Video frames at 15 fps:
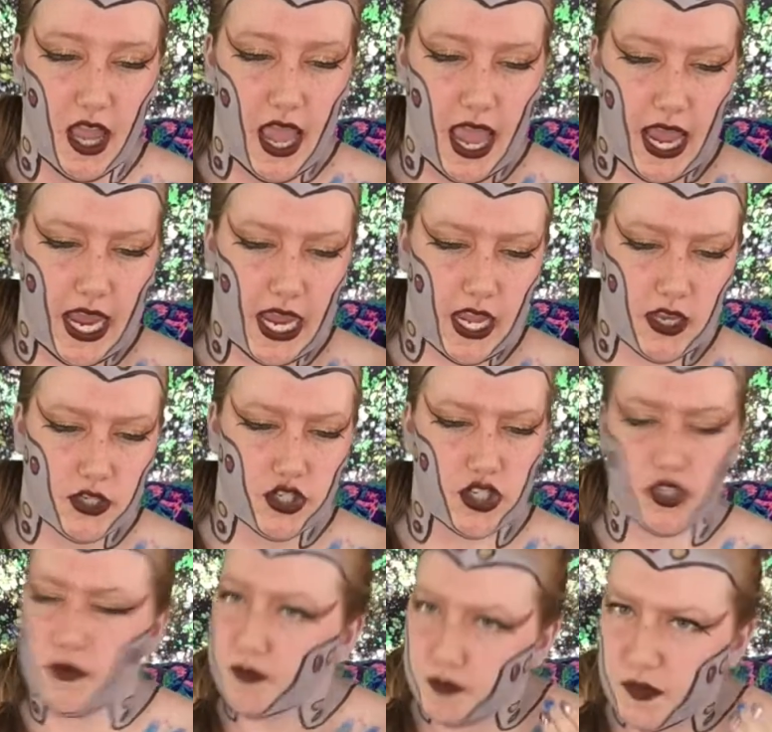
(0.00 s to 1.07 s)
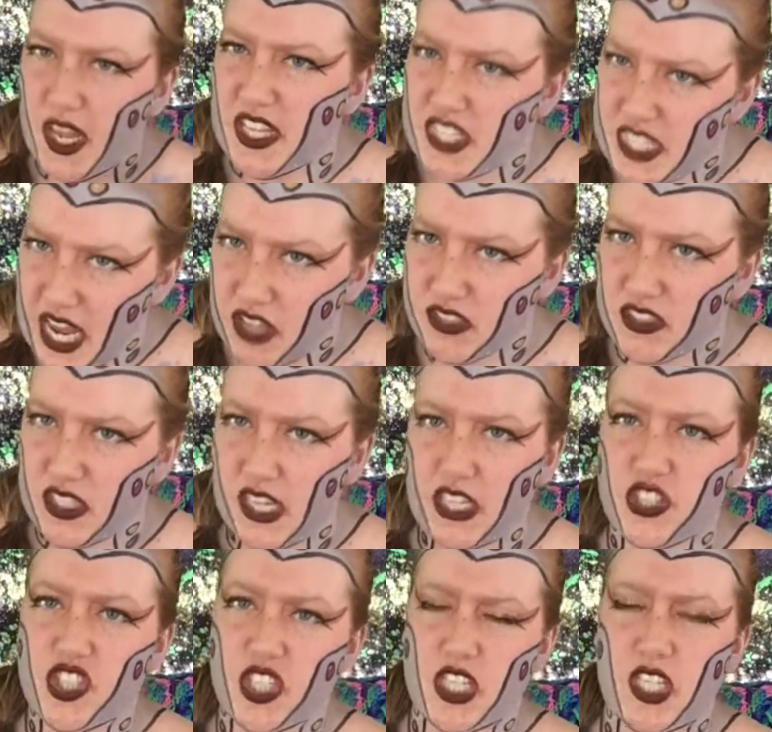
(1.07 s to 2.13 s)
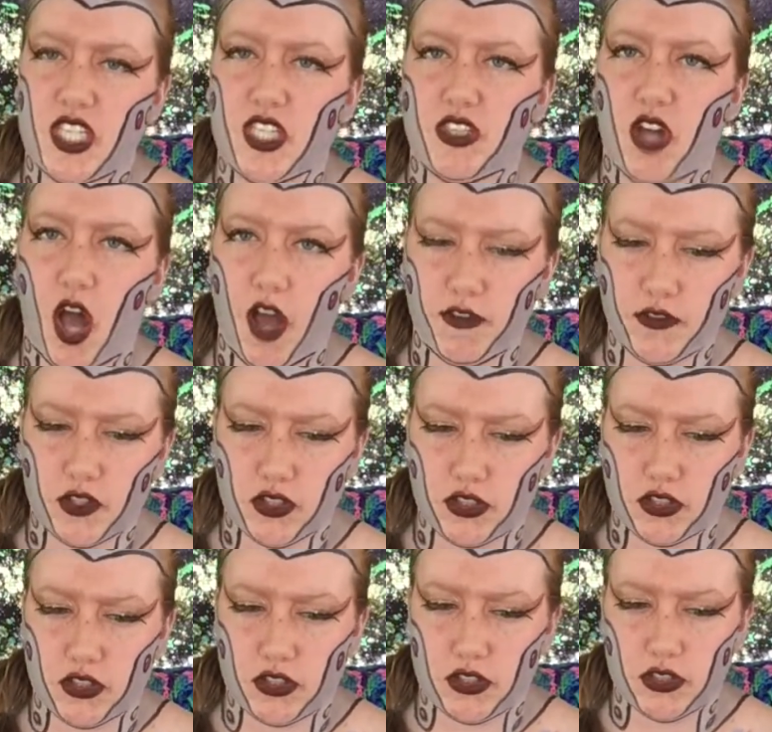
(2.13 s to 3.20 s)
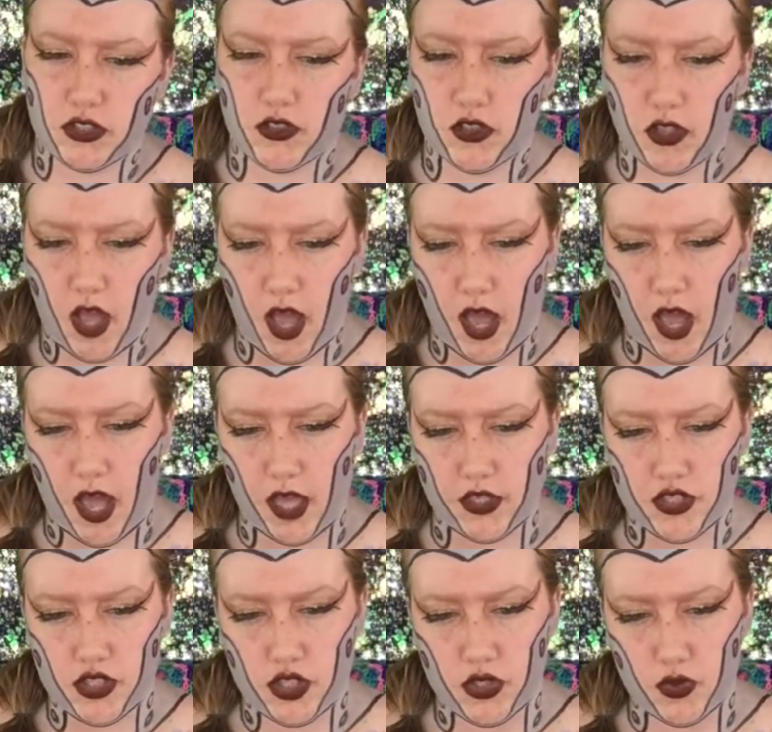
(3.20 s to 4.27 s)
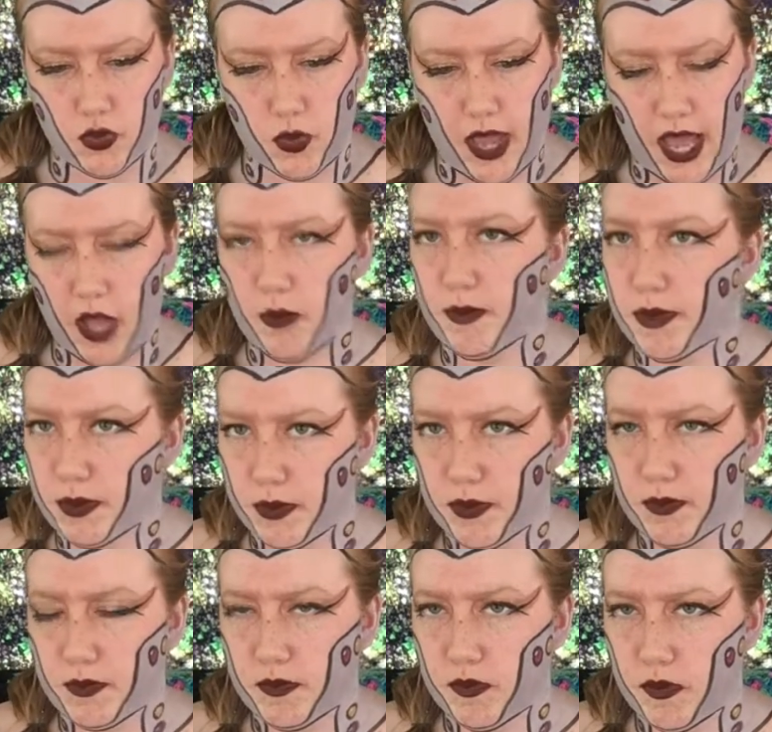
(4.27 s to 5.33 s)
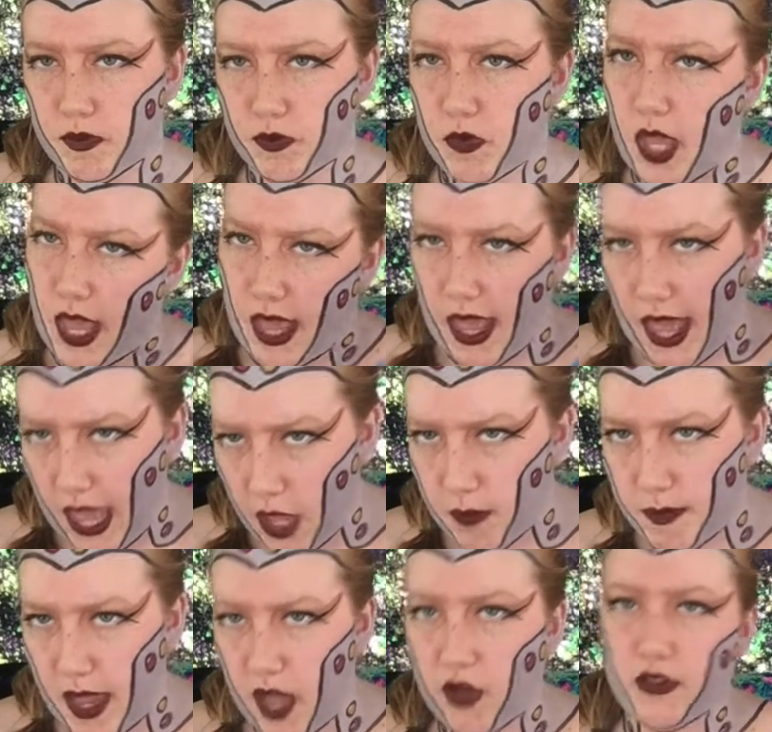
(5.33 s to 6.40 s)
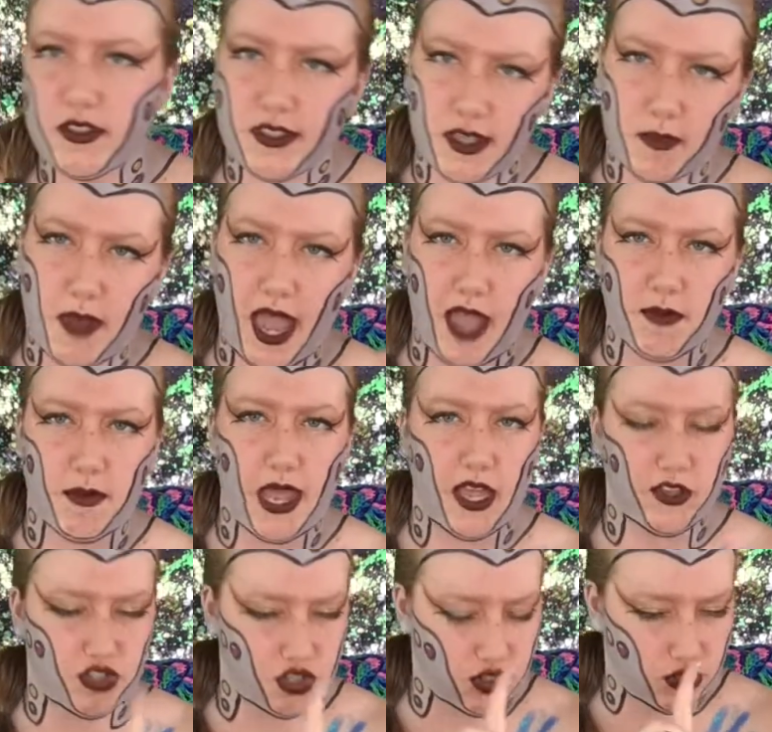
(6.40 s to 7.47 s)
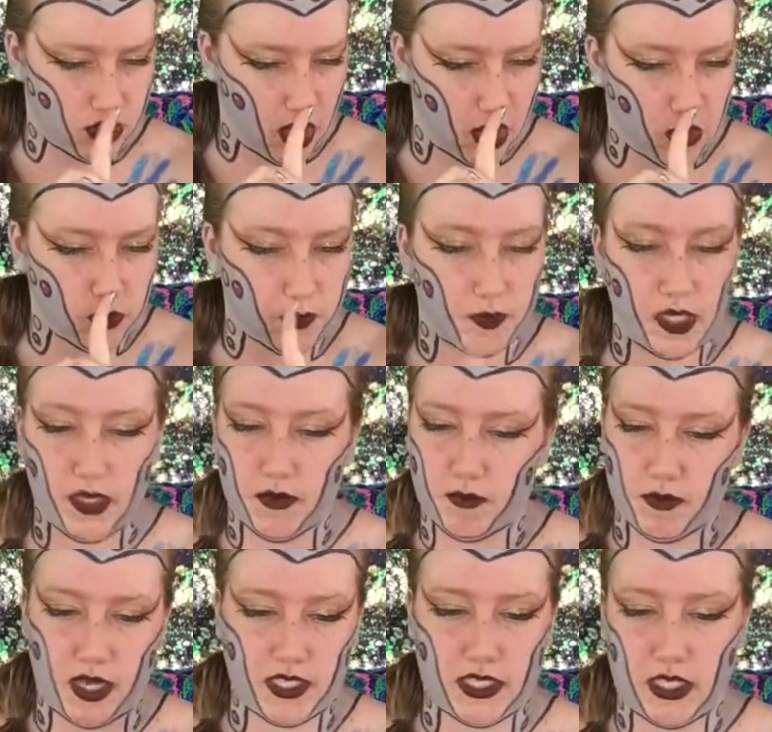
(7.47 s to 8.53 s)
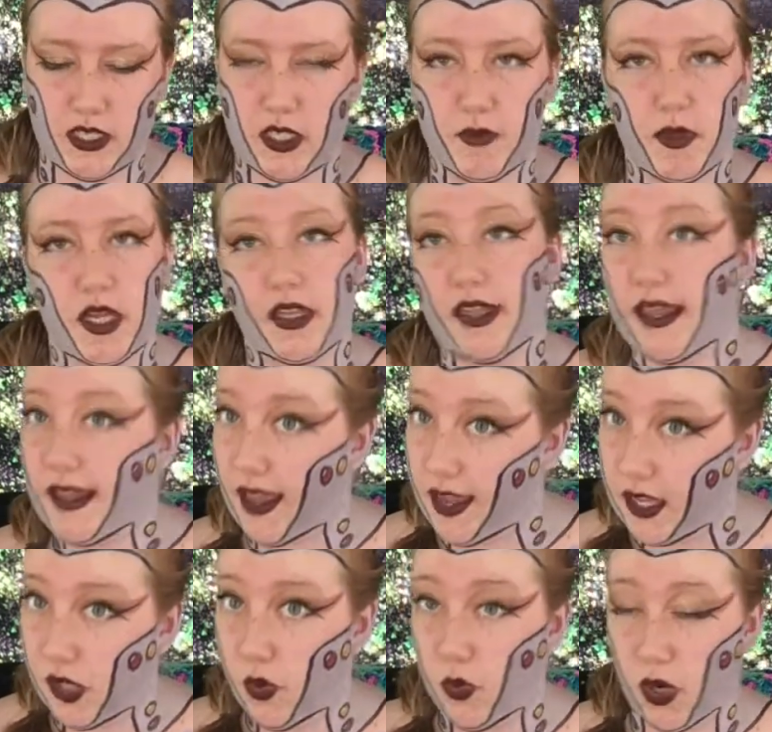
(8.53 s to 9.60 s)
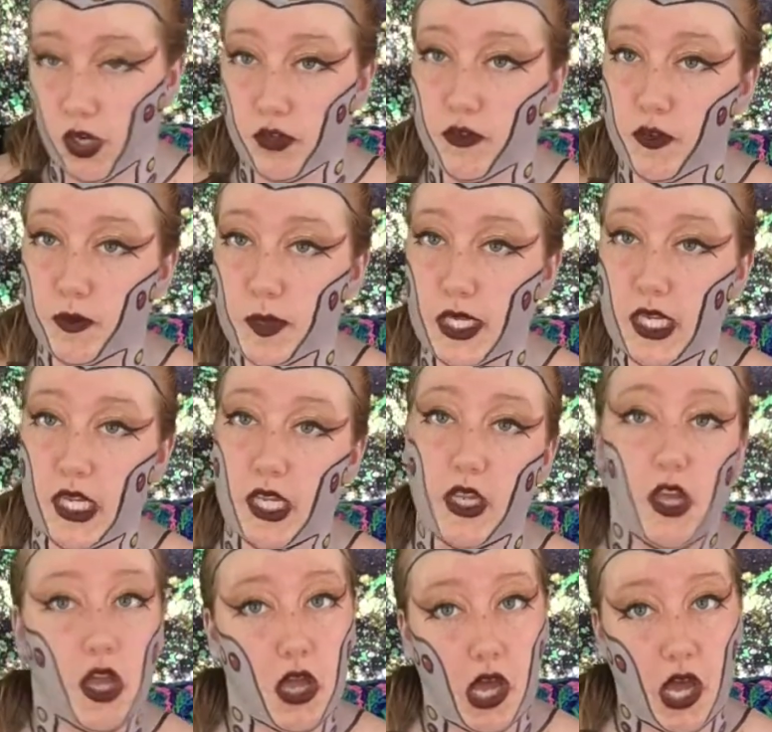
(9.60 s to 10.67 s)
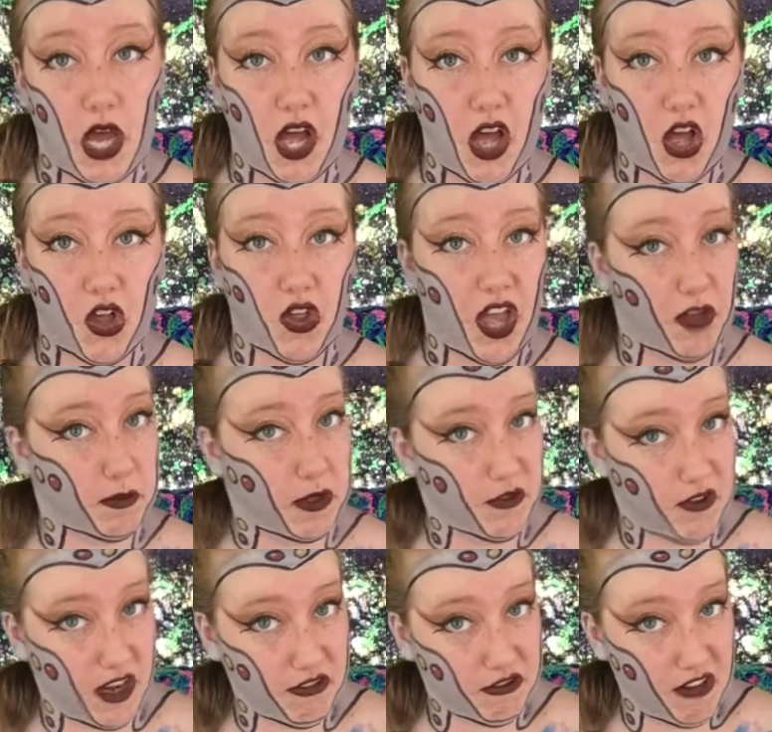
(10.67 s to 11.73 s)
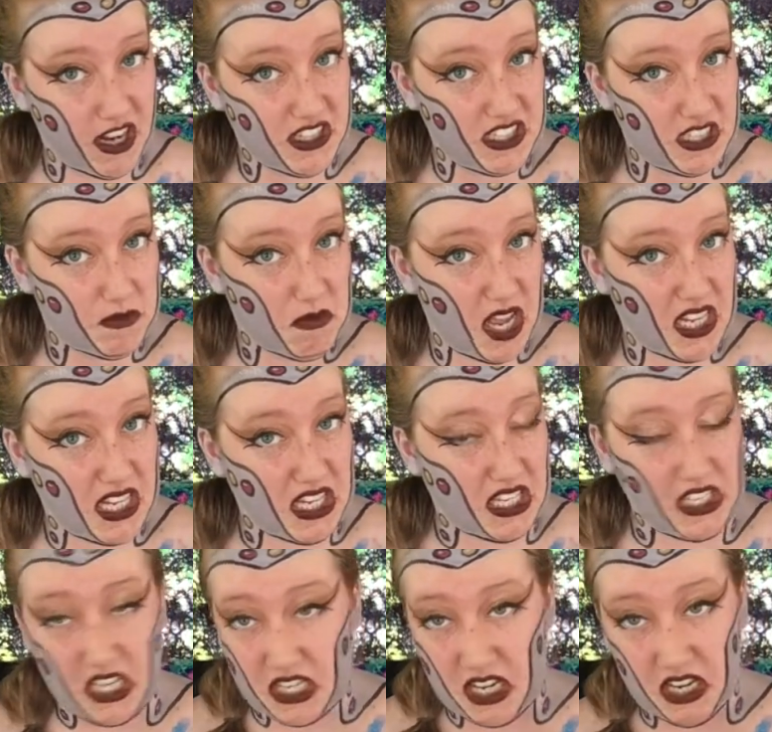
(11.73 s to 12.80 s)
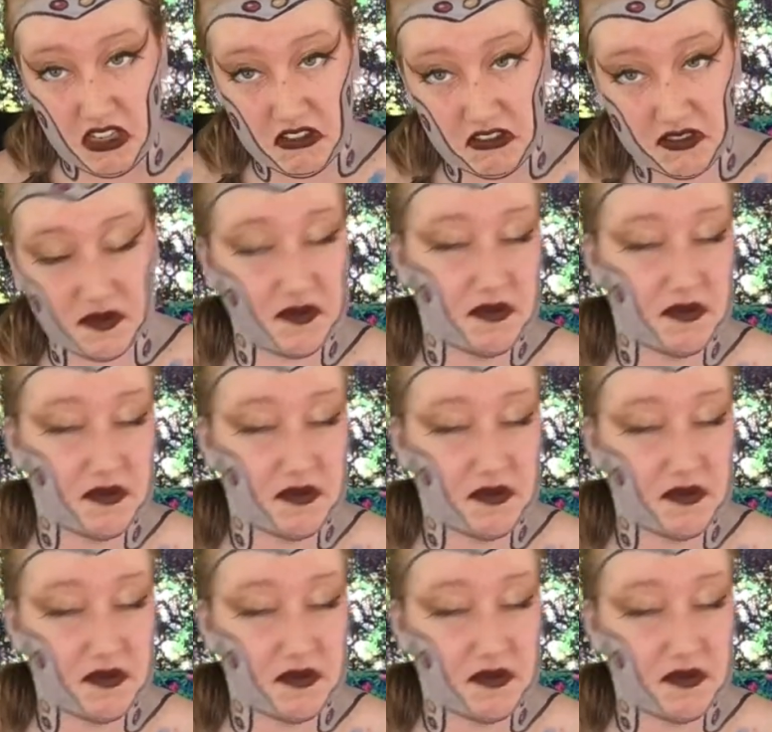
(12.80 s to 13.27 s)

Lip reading: And it sounds like she offers to help out the Bad Batch, you know, basically being like, hey, you work for me, I'll help you find friends and money, you know?